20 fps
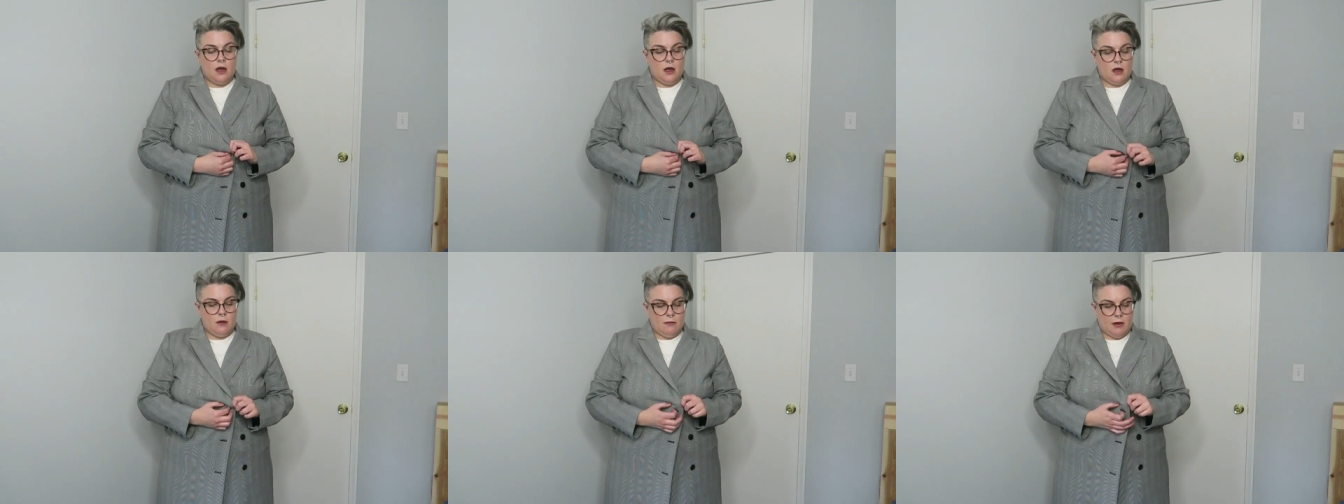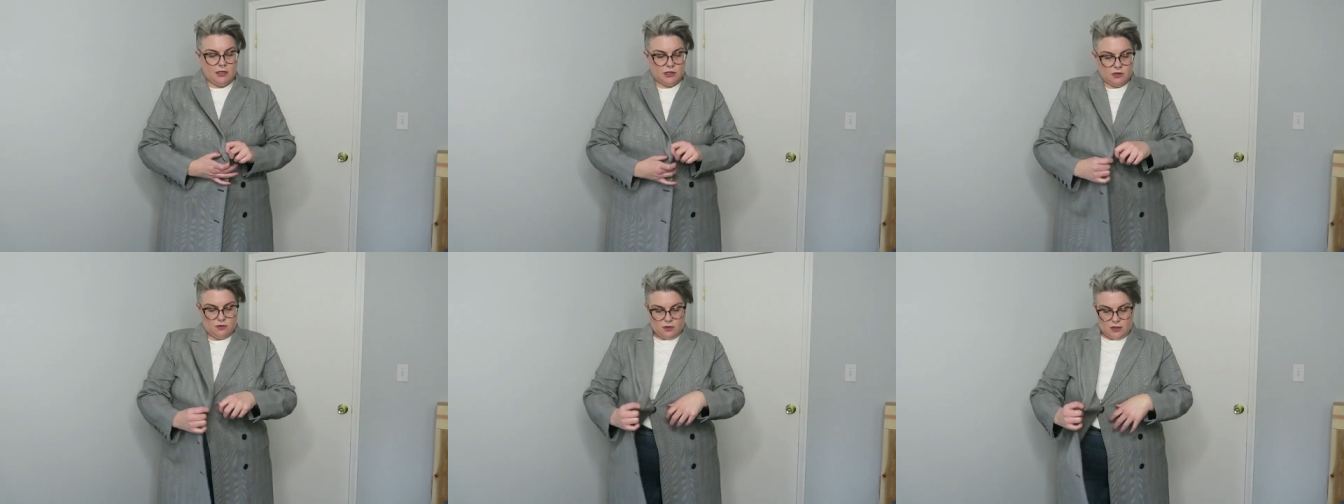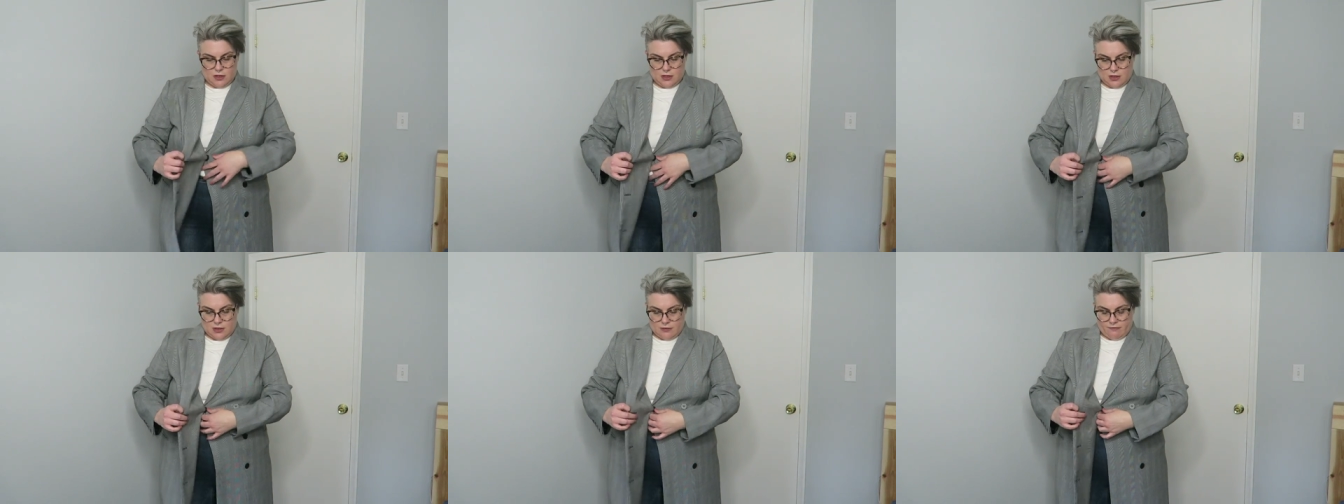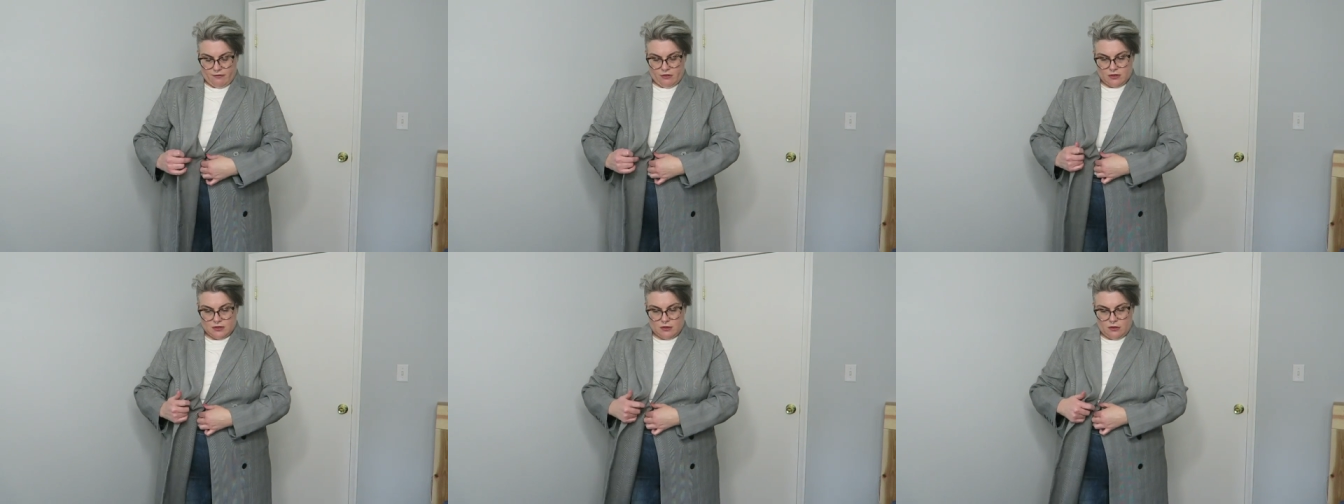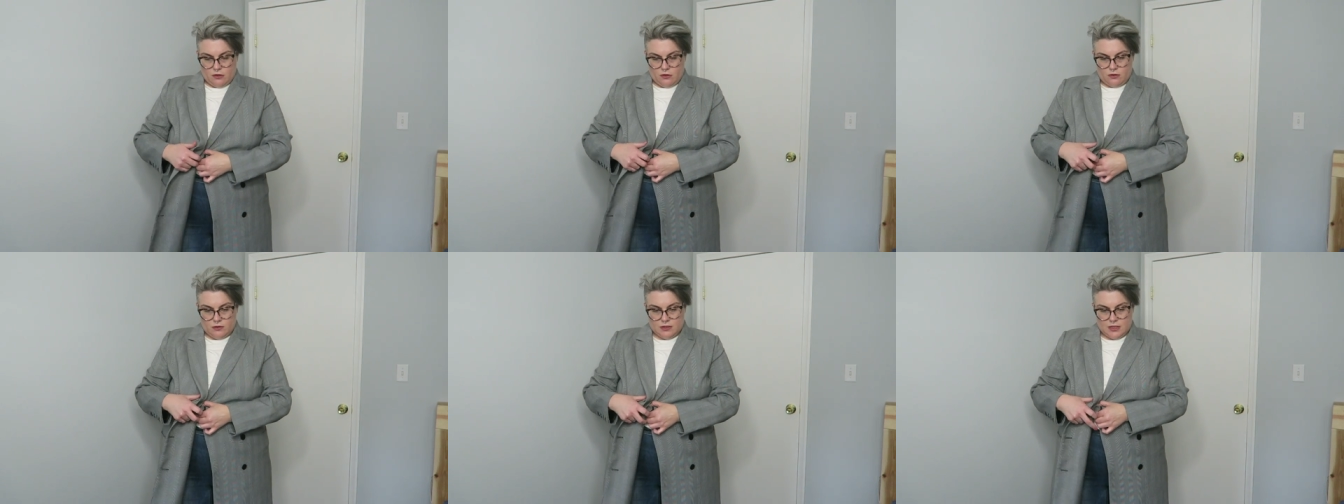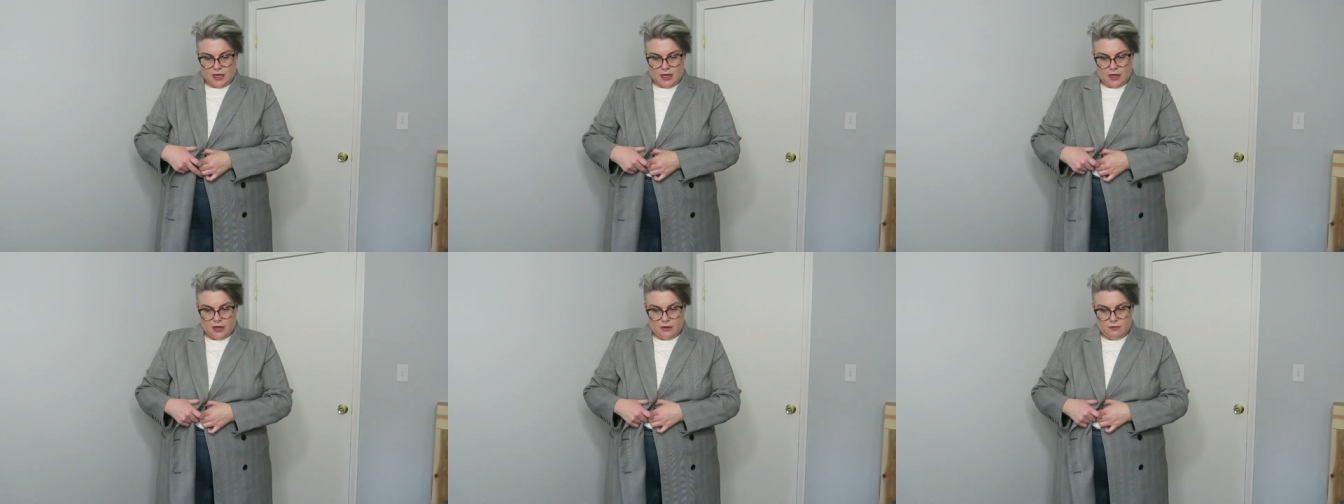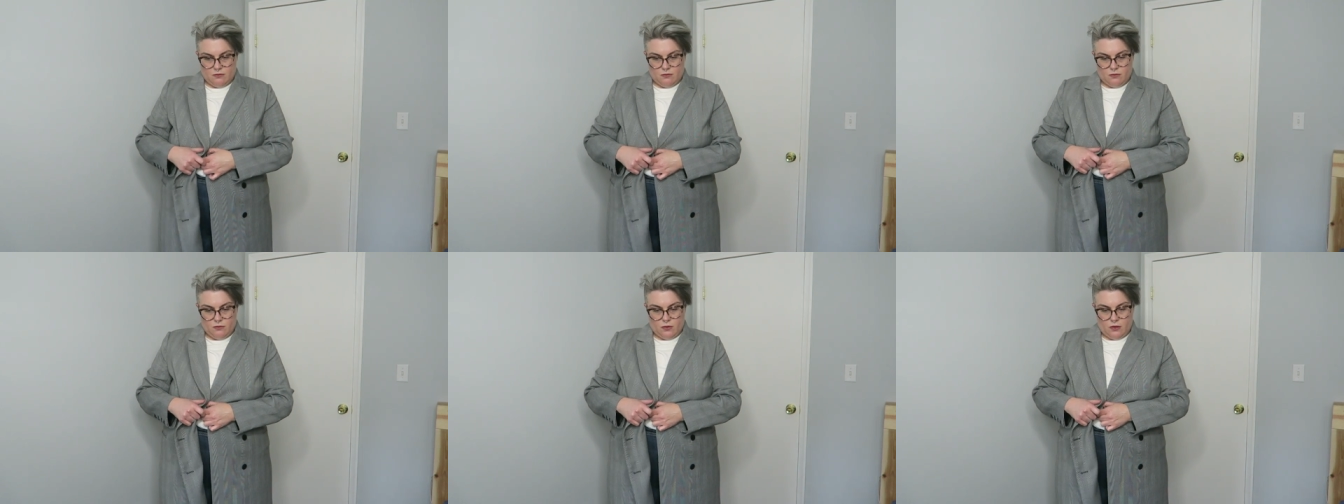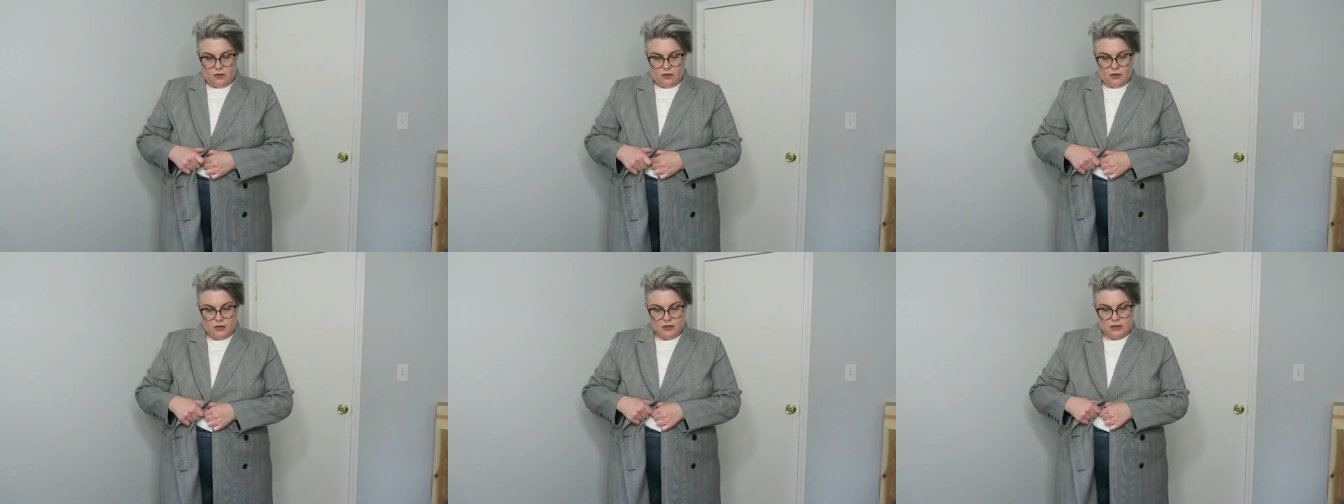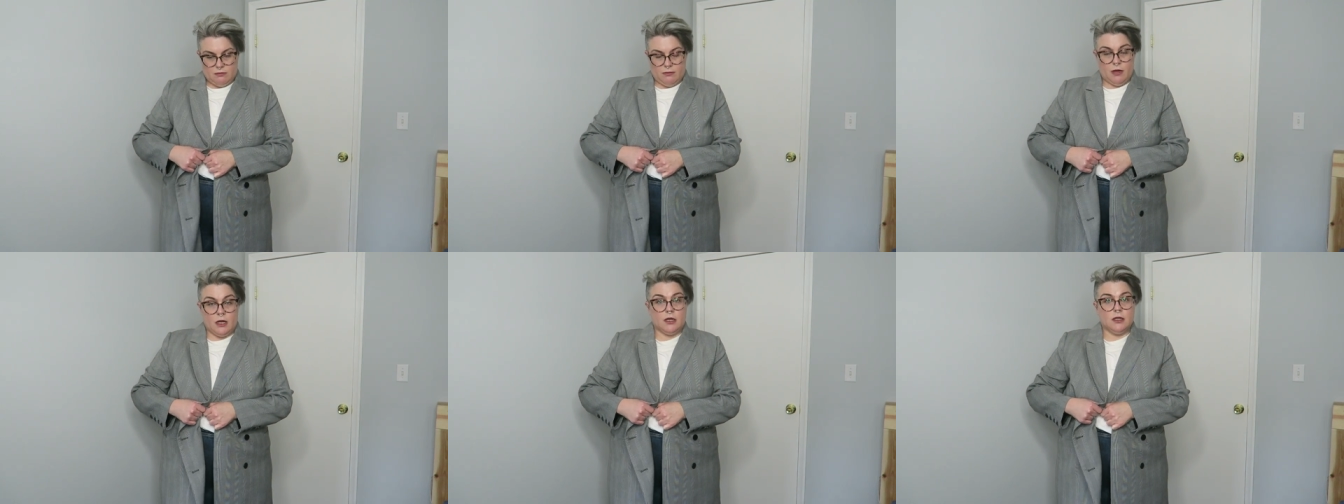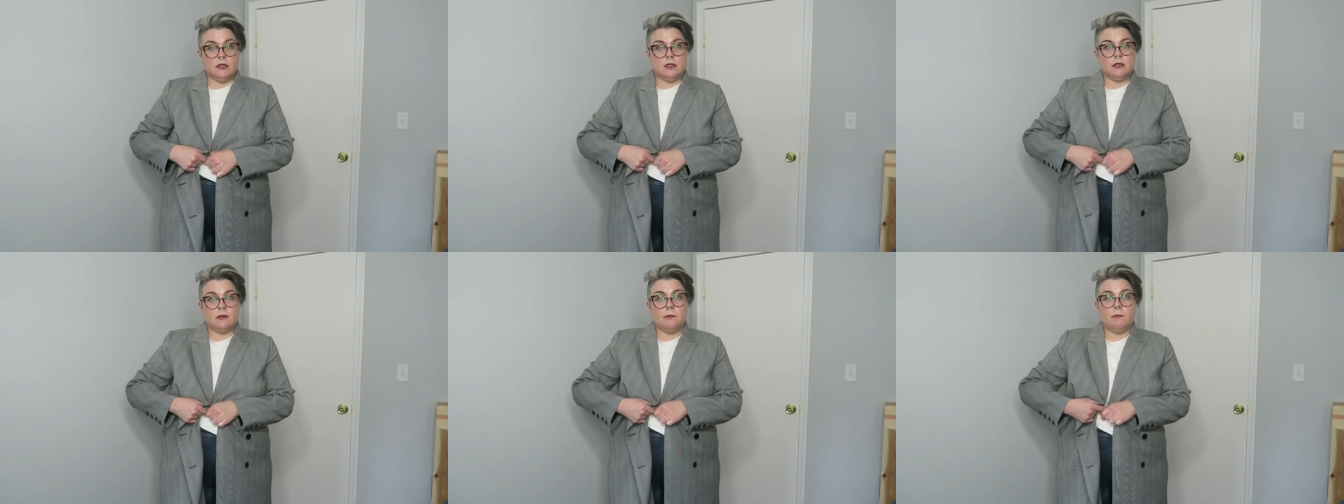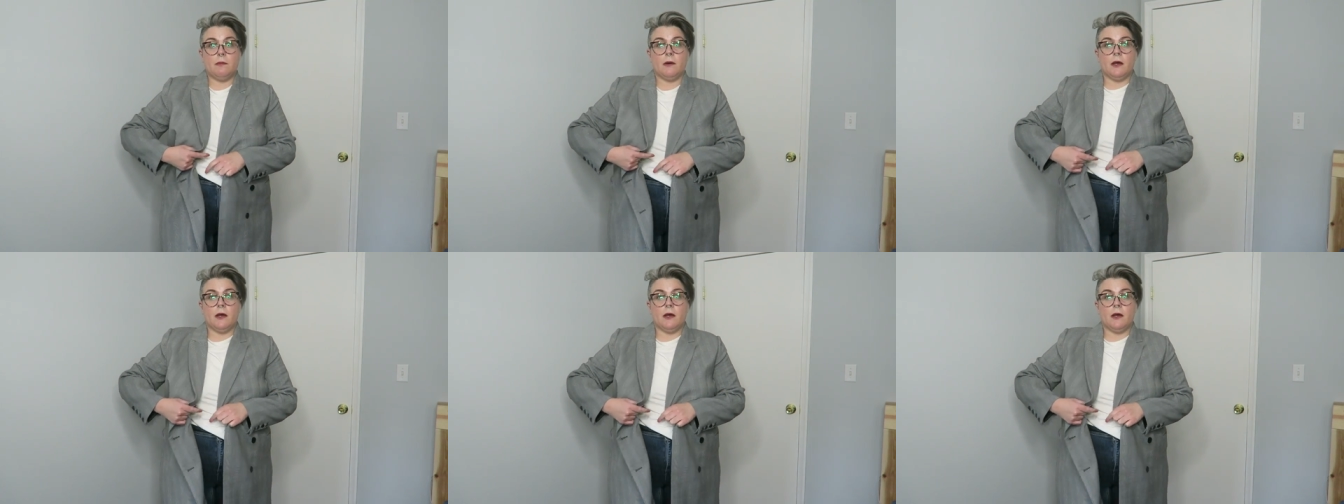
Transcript: Um, I do think it feels a little tight with this button,